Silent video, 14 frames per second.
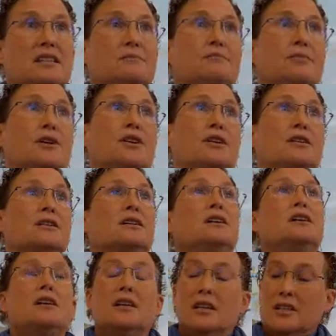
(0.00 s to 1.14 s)
that's burned.
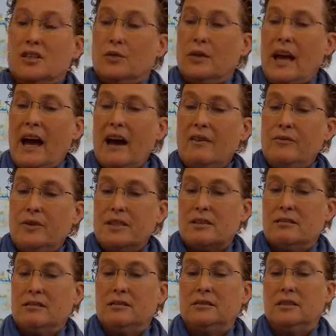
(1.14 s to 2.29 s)
So we have what's
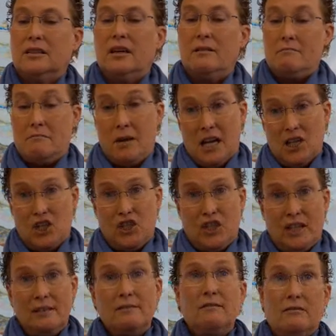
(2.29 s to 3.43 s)
called
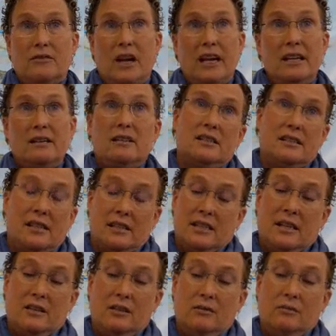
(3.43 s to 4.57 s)
combustion, right? Because that's
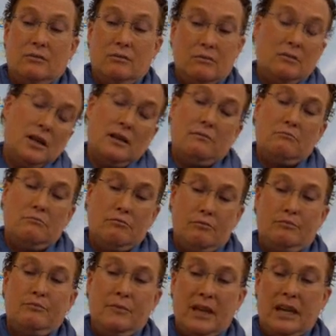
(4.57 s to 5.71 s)
how you
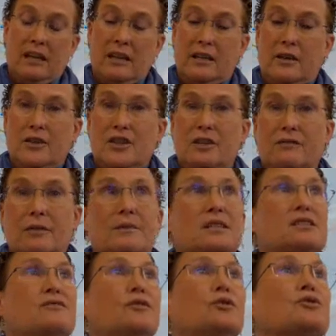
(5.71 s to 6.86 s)
get energy from
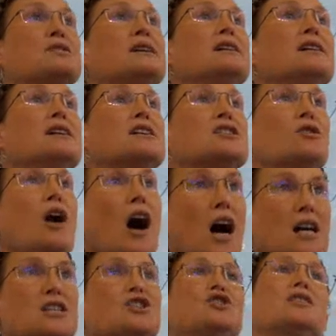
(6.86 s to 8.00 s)
these fuels. So
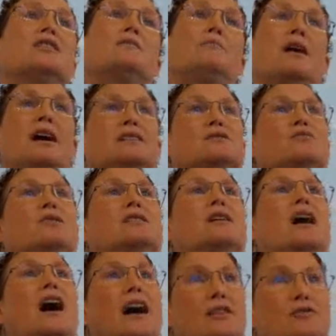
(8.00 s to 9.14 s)
oxygen combines with
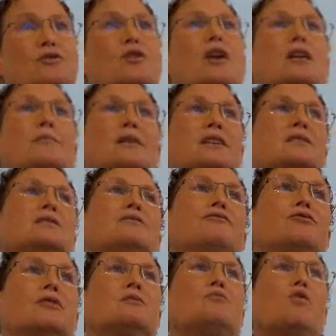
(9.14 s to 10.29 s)
hydrocarbon to
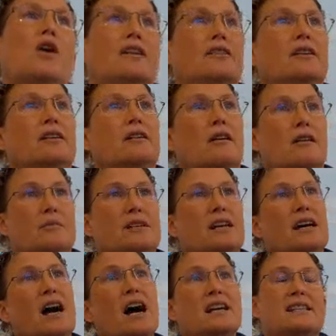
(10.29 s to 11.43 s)
form water and carbon
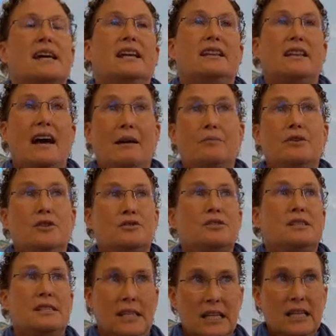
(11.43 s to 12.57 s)
dioxide. That
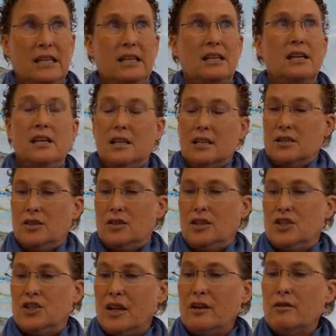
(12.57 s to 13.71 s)
produces heat. So the
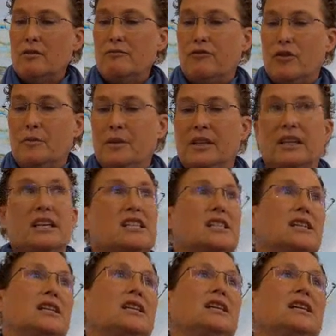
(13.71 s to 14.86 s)
general
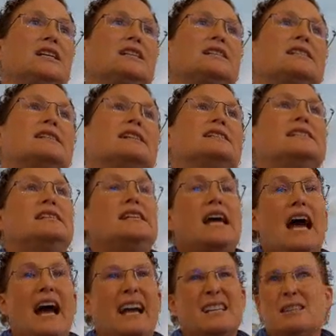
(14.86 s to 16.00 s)
formulation is
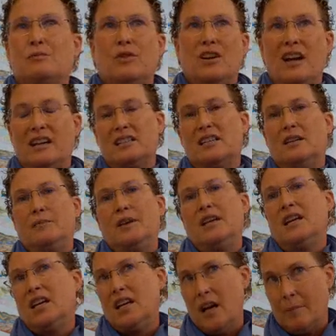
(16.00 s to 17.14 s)
CX, where X could be
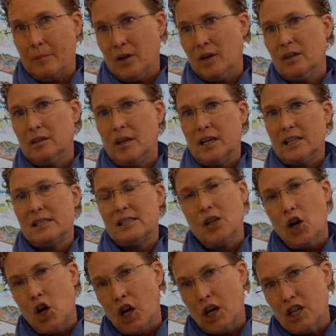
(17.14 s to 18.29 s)
any number, lots
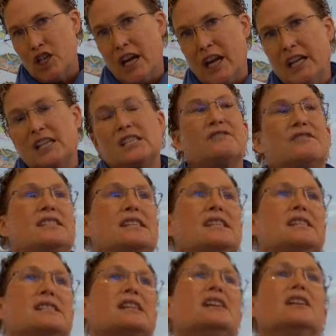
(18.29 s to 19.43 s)
long chains of
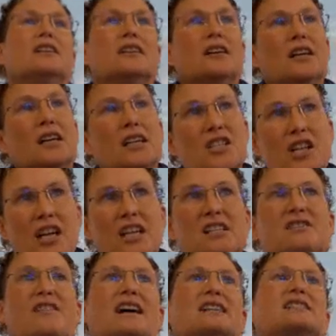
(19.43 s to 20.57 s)
C's, long chains
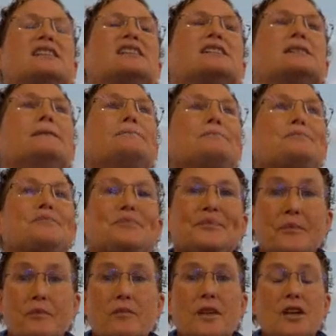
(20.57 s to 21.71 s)
of X's.
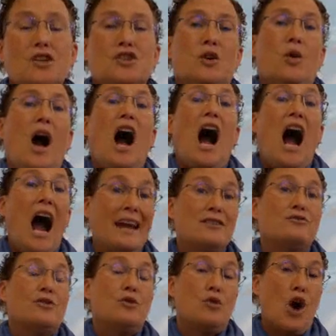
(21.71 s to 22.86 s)
So a
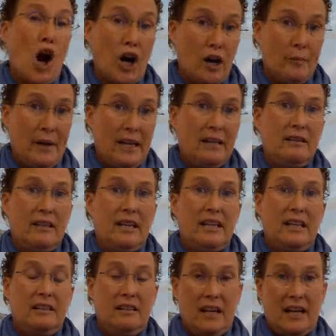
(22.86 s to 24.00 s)
hydrocarbon, get
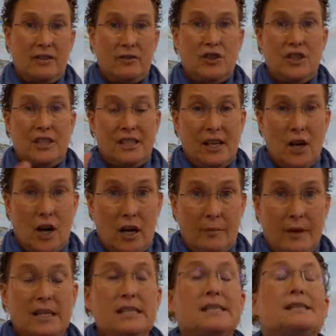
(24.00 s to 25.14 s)
it? Hydrogens and
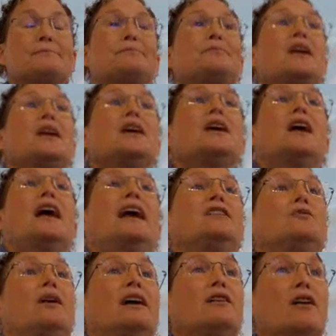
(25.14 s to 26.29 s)
carbons. And
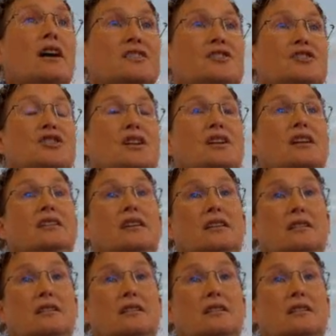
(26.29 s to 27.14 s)
you add oxygen, and